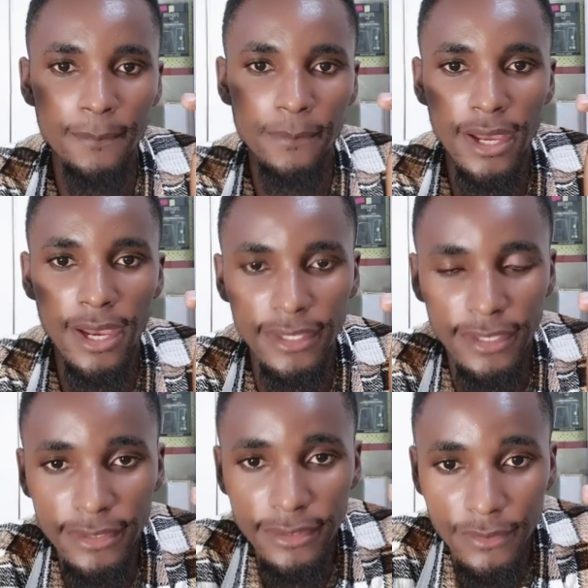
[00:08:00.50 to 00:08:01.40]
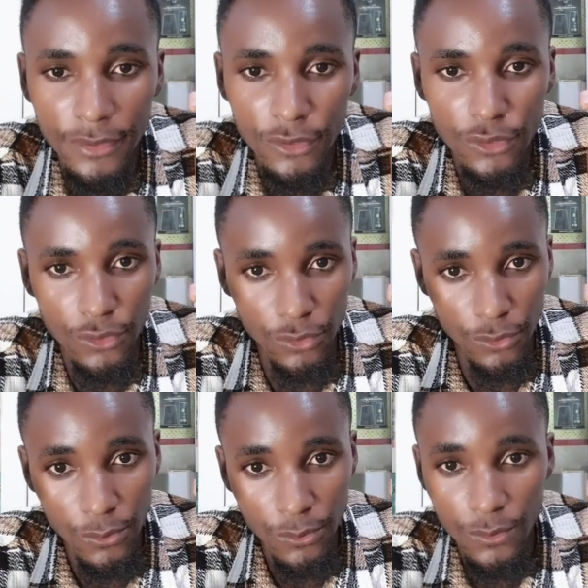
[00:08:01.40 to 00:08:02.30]
applying
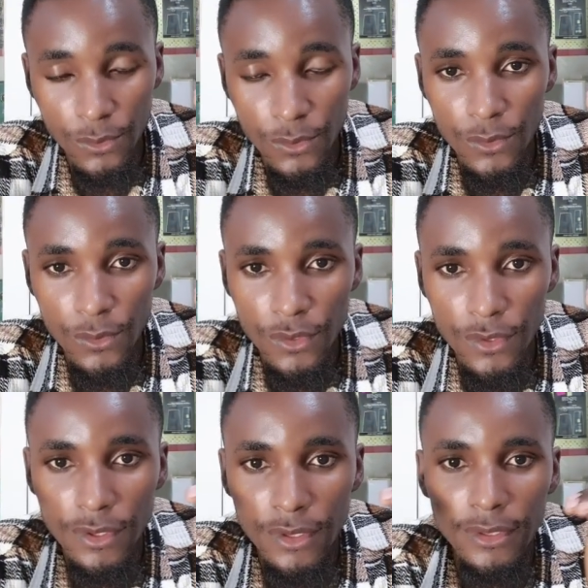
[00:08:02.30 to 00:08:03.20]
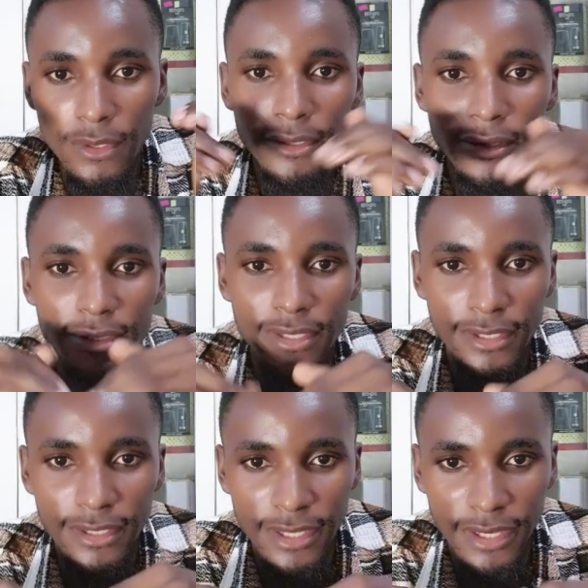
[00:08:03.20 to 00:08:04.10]
your
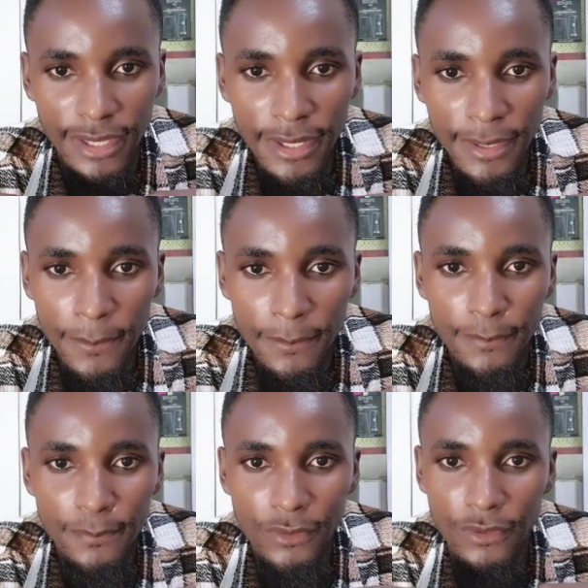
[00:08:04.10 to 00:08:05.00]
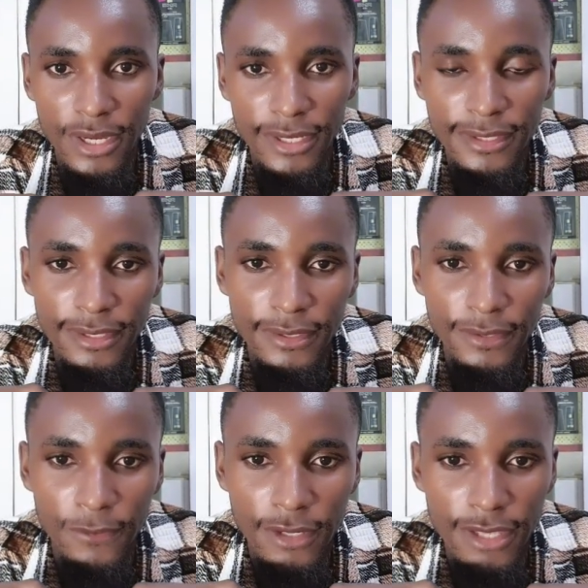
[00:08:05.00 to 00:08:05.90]
skincare
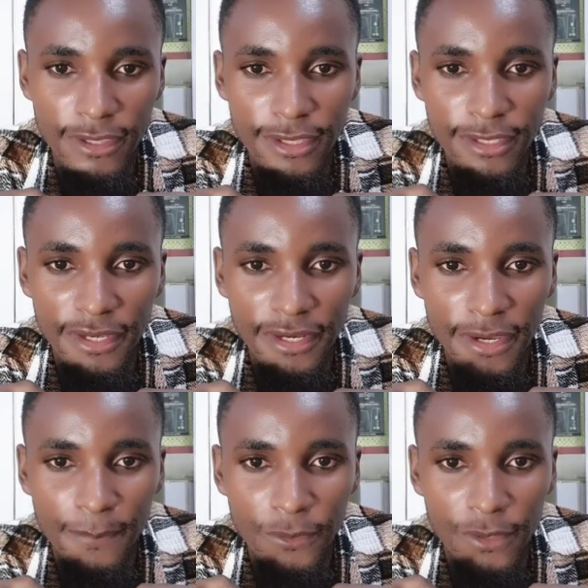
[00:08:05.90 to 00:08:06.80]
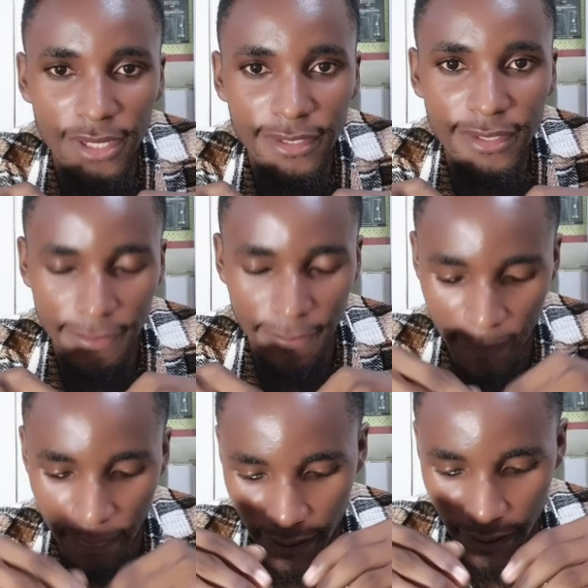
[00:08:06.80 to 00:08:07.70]
products. When I say skincare
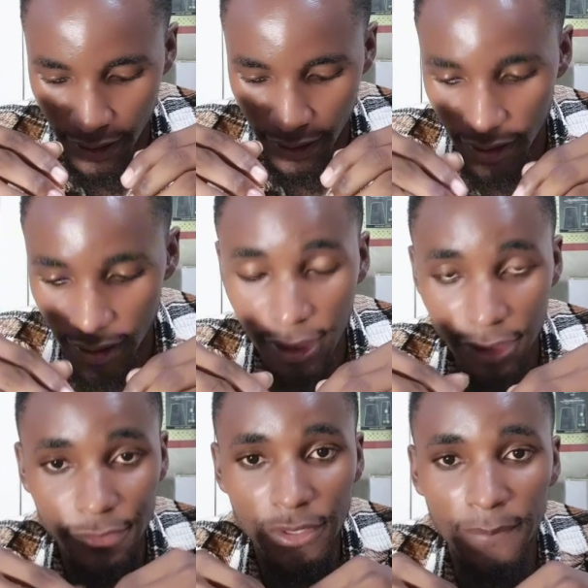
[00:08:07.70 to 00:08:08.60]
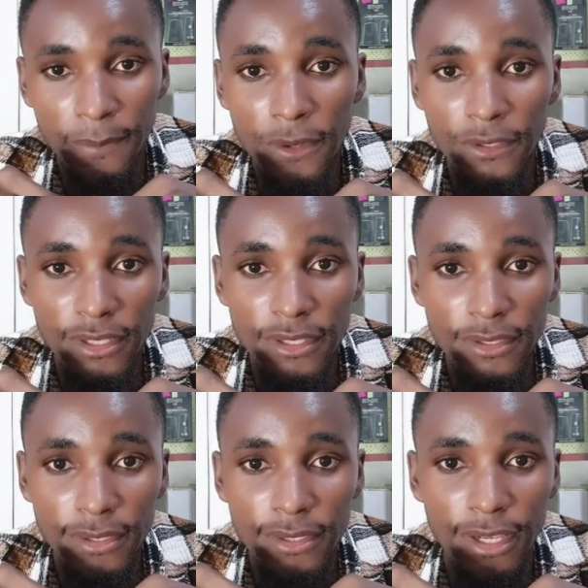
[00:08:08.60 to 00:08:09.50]
products, I talk about the
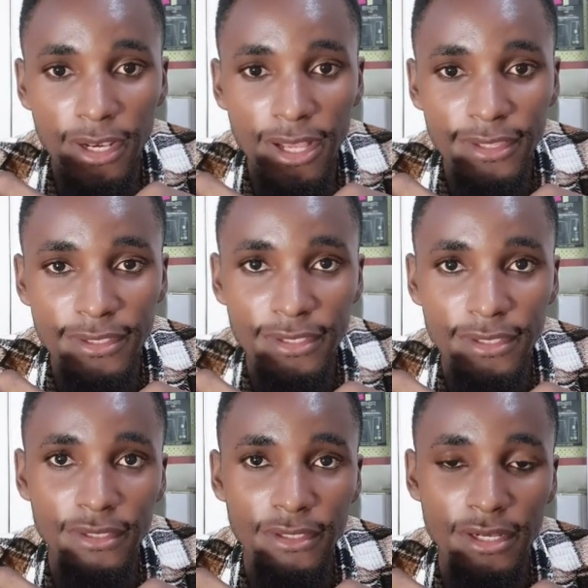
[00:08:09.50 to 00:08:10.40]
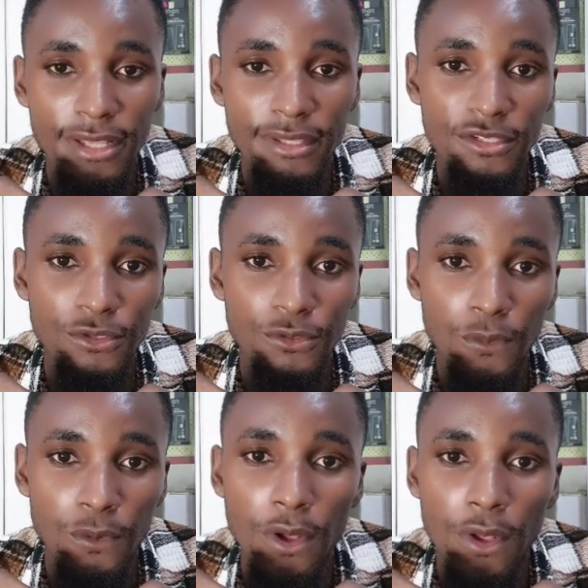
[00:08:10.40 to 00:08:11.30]
last
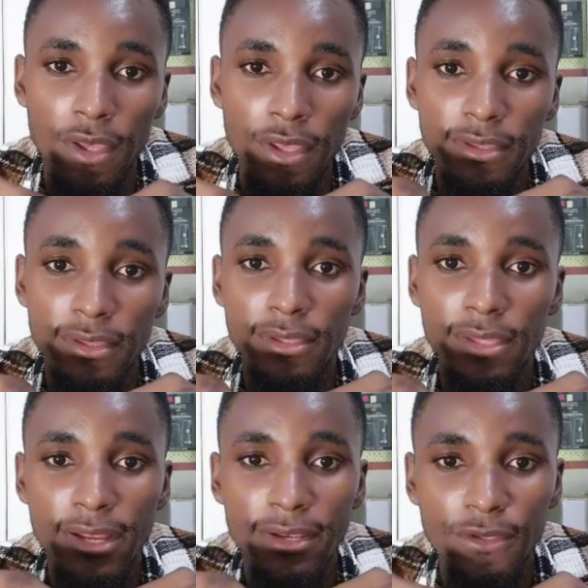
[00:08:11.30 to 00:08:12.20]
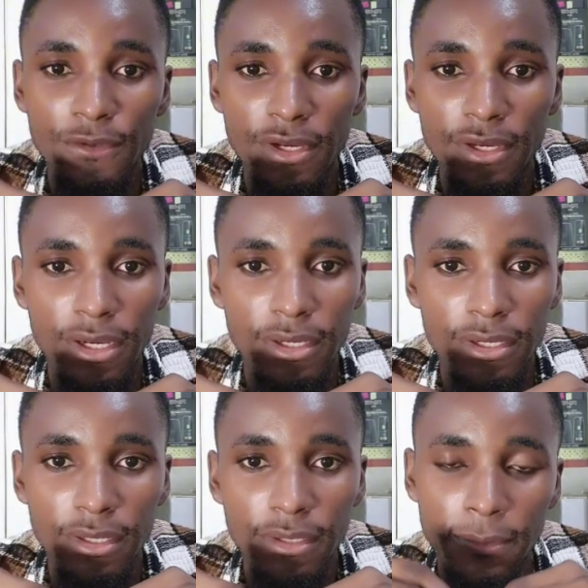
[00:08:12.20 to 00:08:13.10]
two, sunscreen
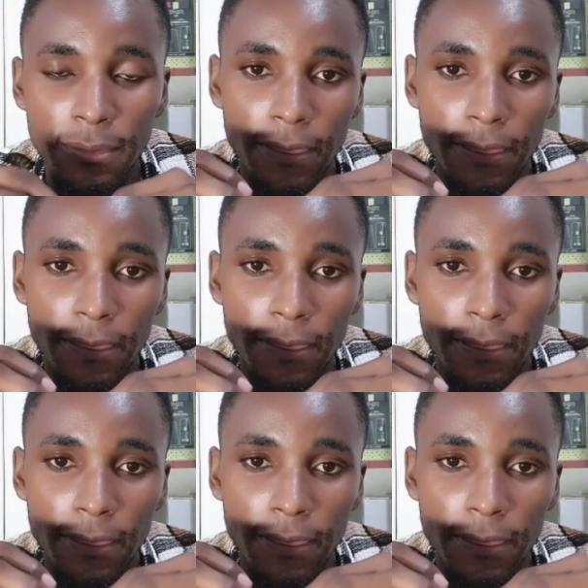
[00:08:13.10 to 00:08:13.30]
and